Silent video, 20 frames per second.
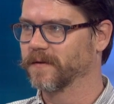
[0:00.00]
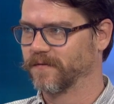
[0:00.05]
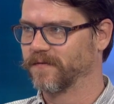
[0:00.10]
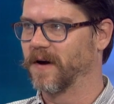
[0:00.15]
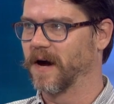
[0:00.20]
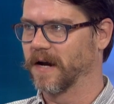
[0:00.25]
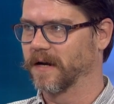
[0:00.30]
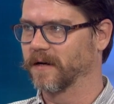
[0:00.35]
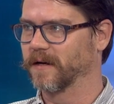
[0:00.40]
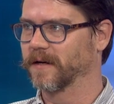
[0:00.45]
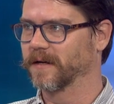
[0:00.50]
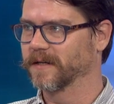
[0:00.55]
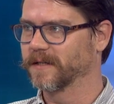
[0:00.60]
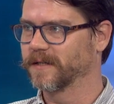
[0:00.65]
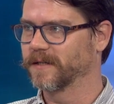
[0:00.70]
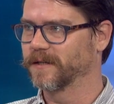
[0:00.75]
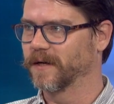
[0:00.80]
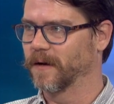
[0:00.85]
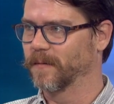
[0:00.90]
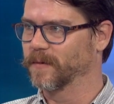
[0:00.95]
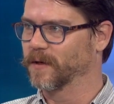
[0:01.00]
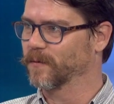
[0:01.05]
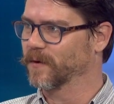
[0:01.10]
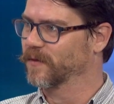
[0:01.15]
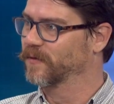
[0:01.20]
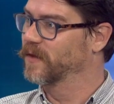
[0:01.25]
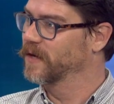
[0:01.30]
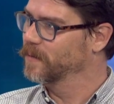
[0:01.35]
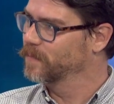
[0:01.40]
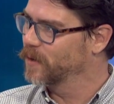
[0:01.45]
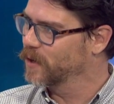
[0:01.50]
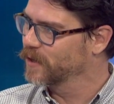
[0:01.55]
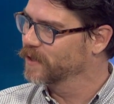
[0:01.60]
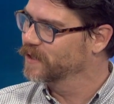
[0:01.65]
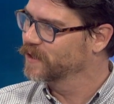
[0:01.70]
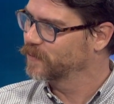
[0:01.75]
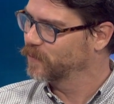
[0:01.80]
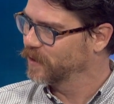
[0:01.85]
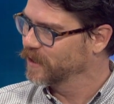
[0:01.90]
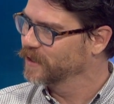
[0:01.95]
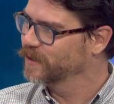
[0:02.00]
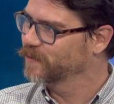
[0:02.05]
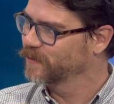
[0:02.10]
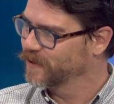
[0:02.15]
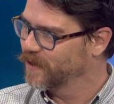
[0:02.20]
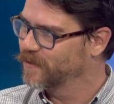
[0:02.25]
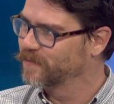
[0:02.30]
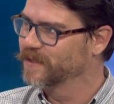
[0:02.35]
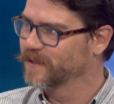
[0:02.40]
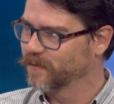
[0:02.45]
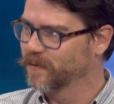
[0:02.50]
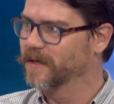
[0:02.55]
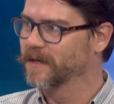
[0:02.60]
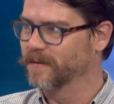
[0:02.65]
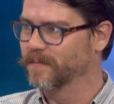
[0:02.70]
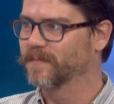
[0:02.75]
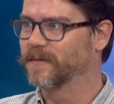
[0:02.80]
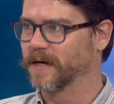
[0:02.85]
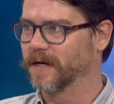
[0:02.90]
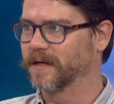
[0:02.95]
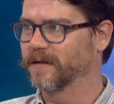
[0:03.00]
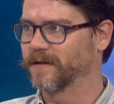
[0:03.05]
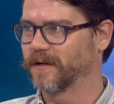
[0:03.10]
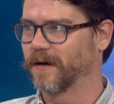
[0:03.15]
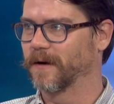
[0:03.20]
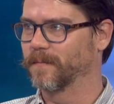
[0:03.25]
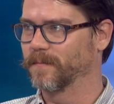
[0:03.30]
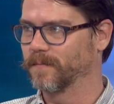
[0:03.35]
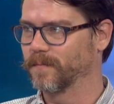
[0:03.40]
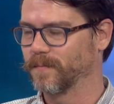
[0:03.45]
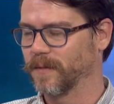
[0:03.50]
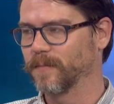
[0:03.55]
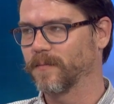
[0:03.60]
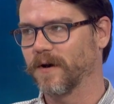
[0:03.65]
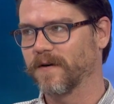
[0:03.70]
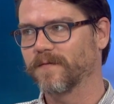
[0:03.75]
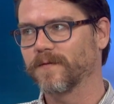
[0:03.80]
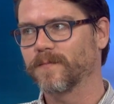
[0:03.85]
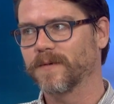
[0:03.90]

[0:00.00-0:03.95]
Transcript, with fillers: the finalists. Um, well, you would think Barton Springs would always win, but yeah. um, people have